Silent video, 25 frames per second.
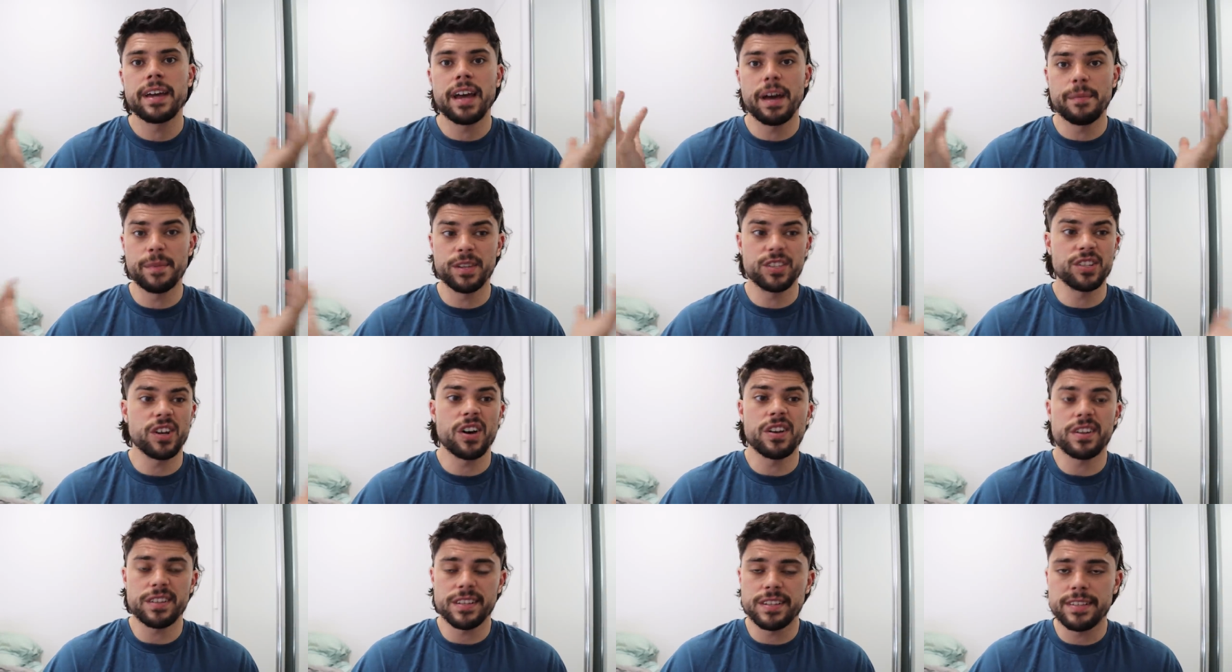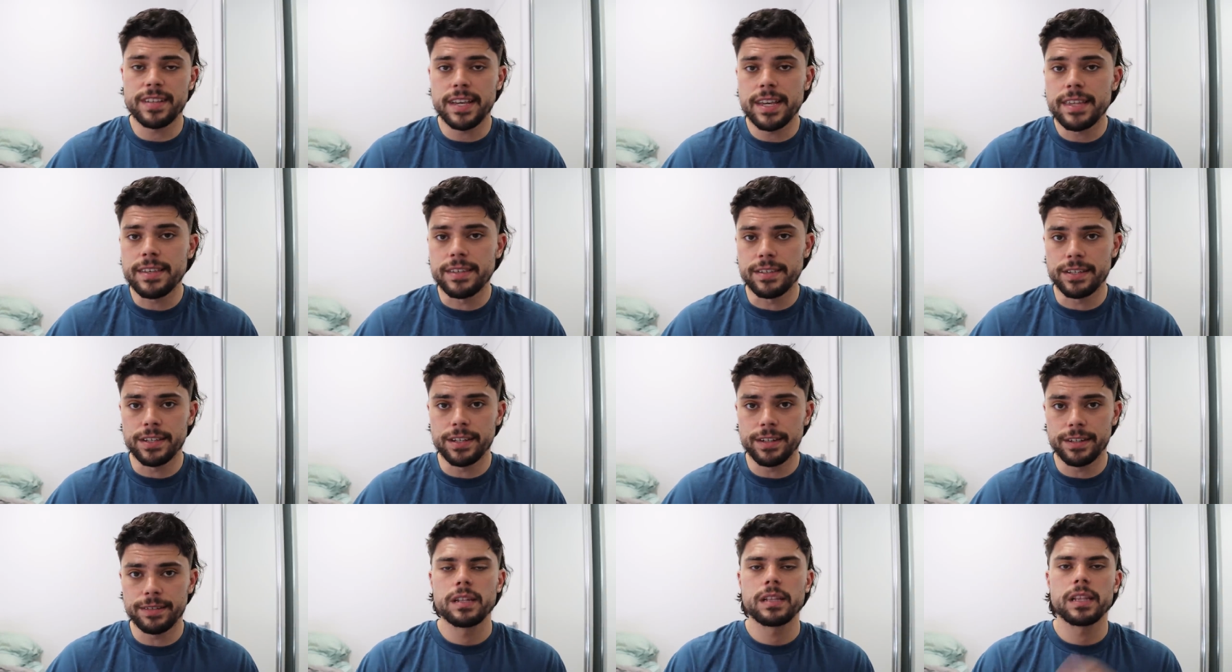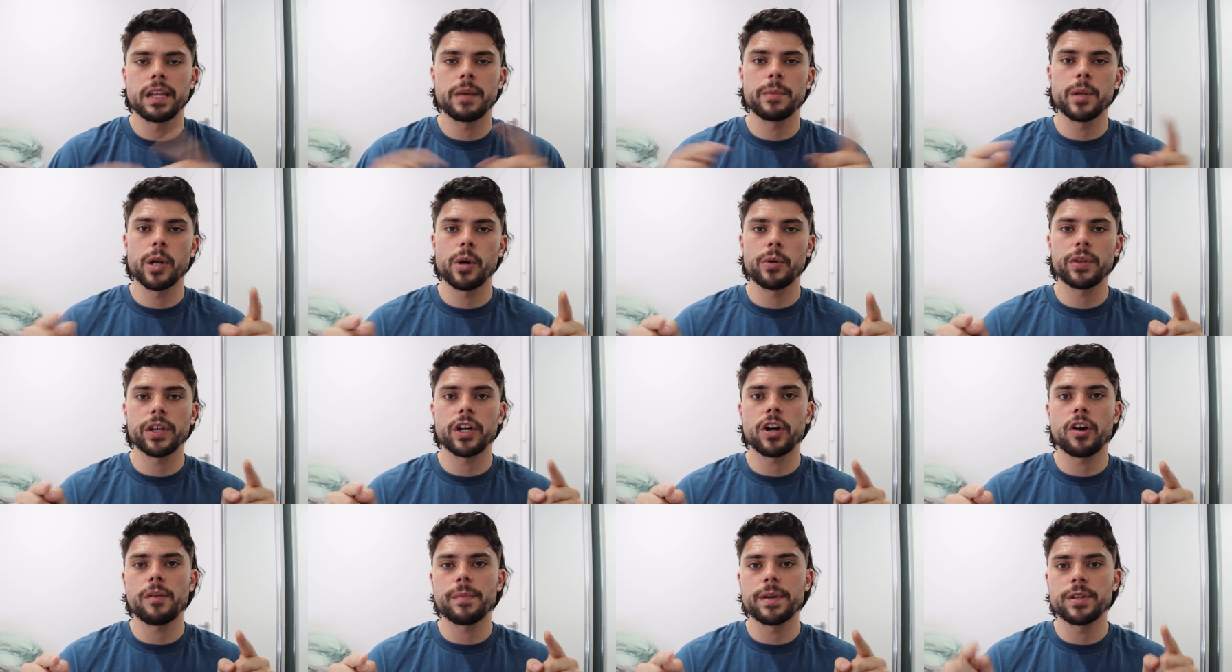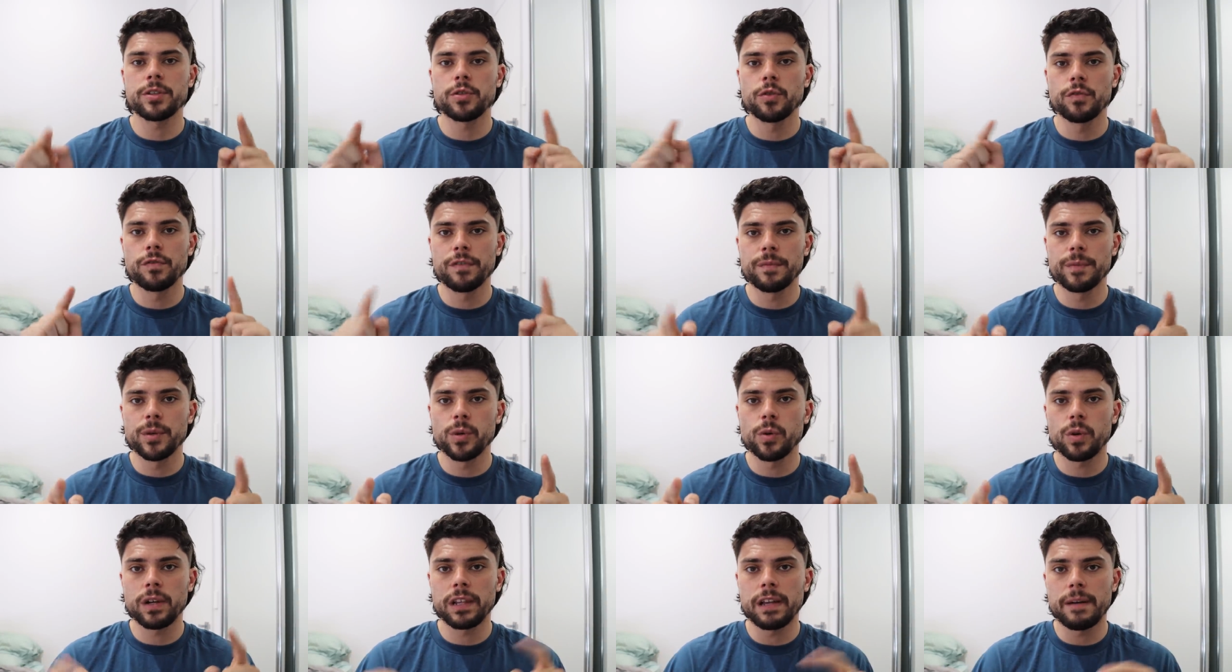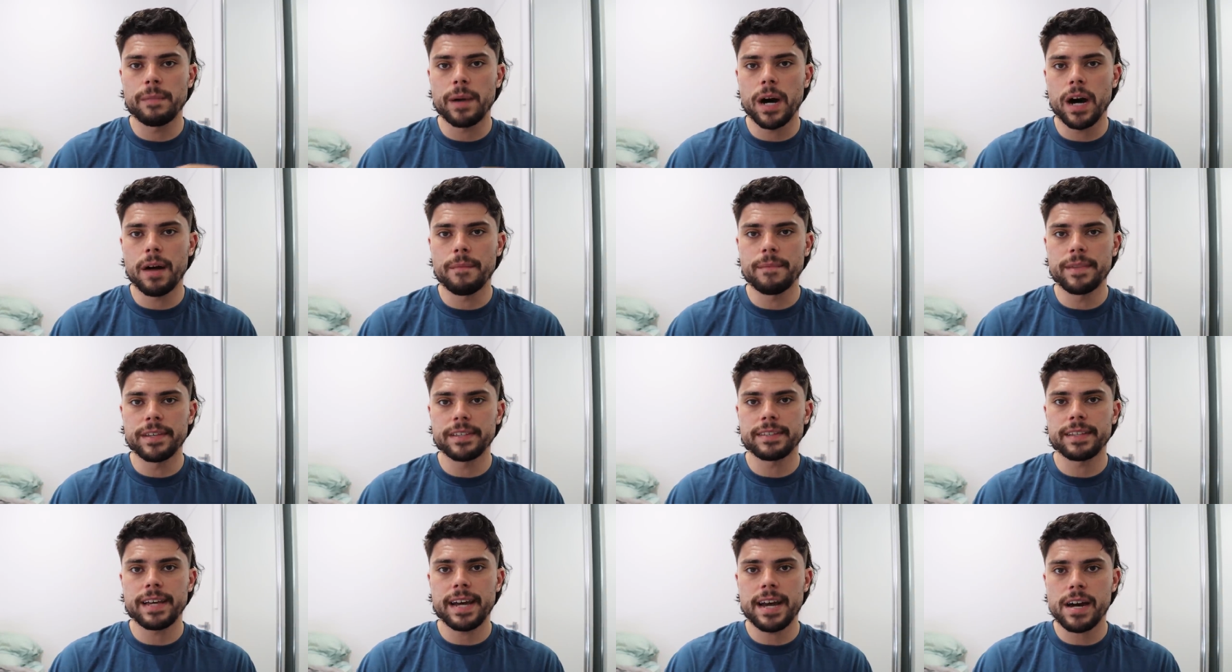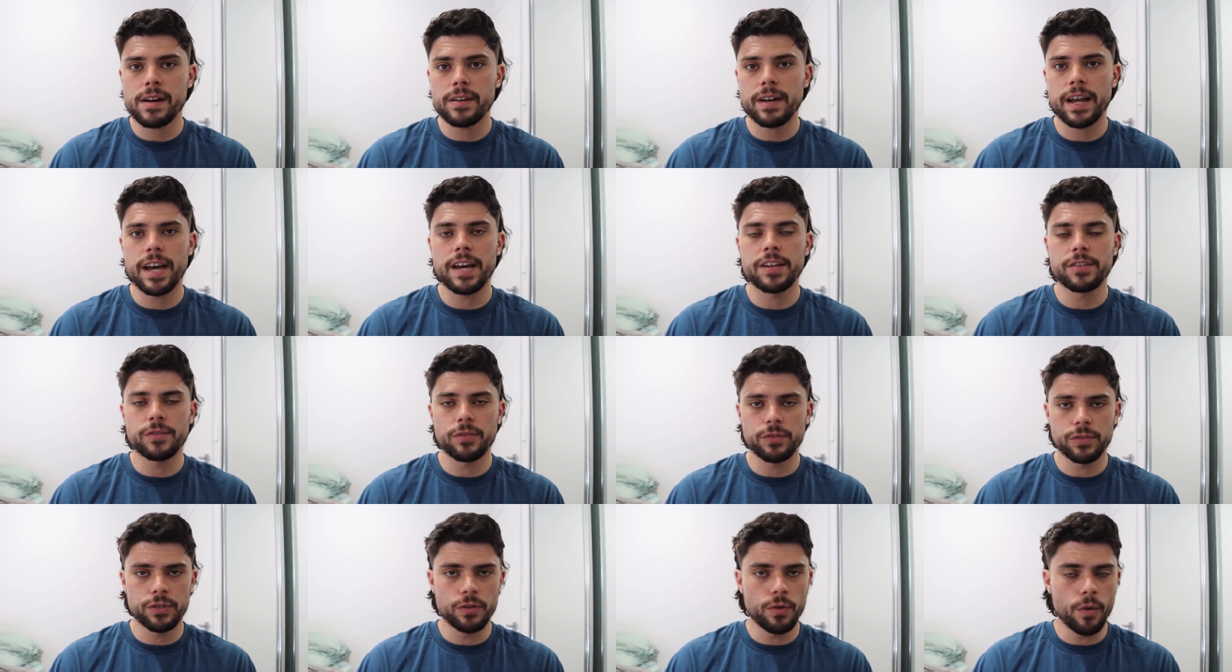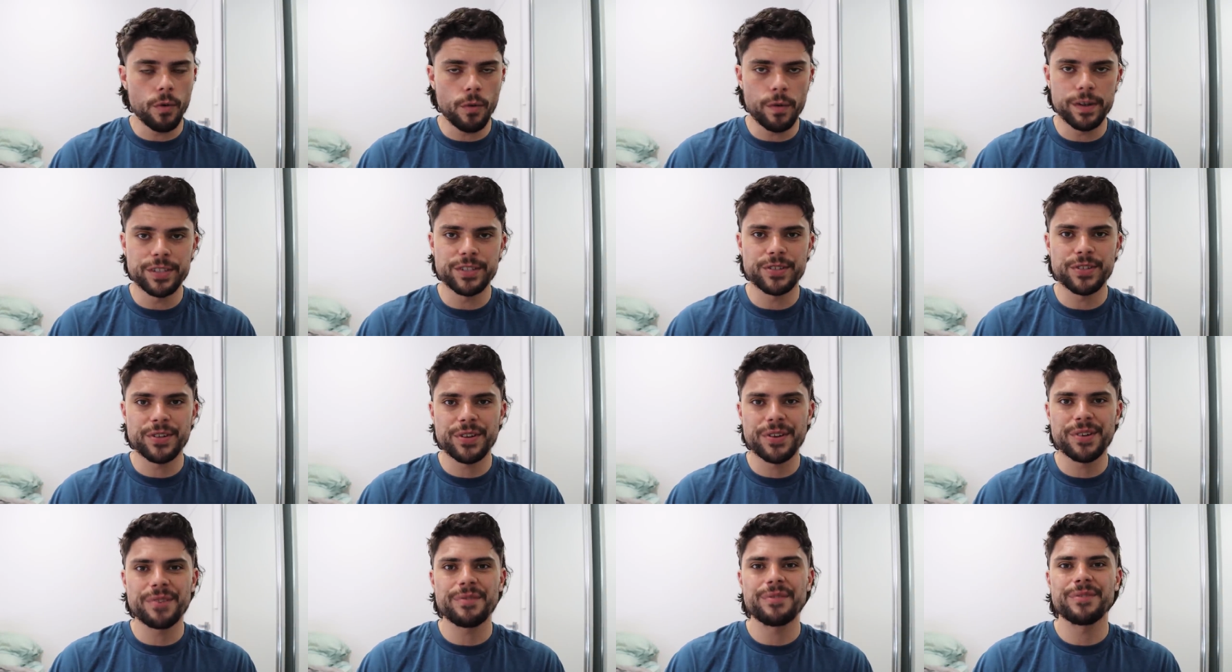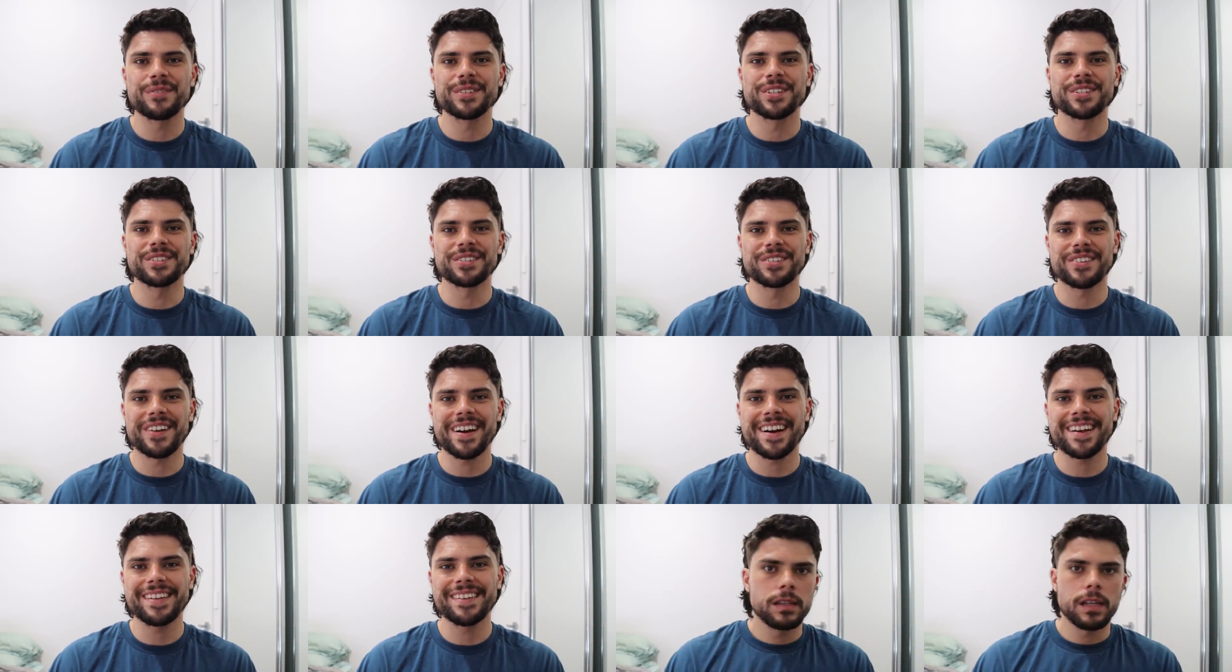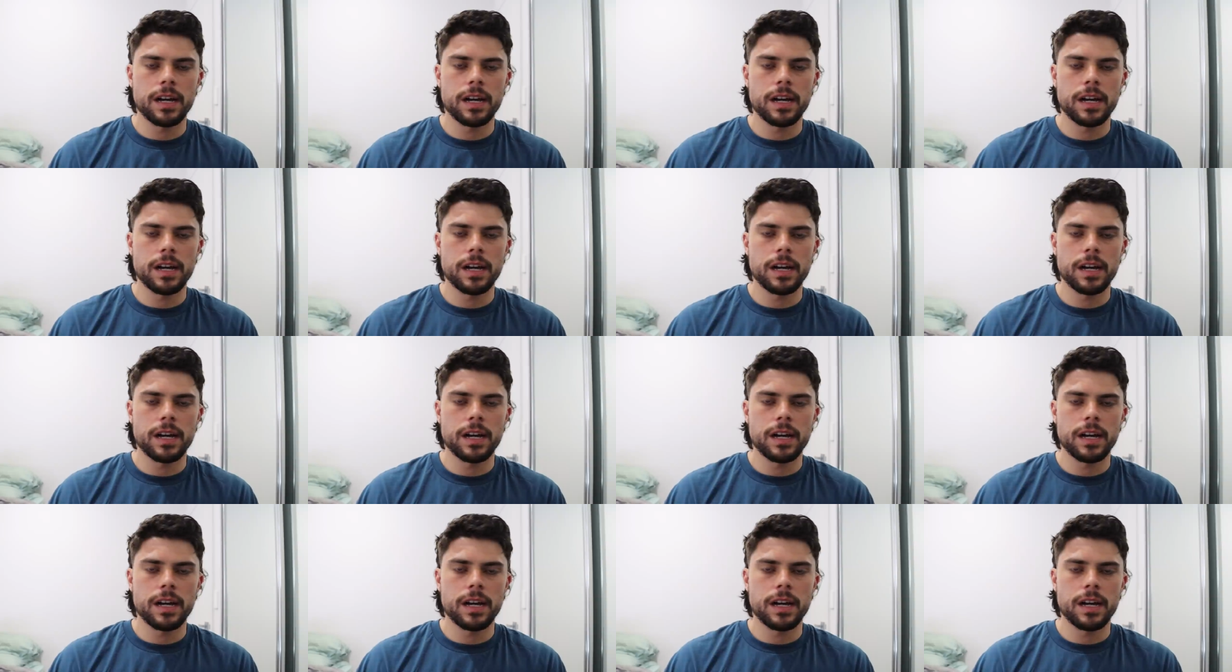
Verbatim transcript: am excited to see this year. Let me know in the comments who from your club I missed out, as you always do, which is great.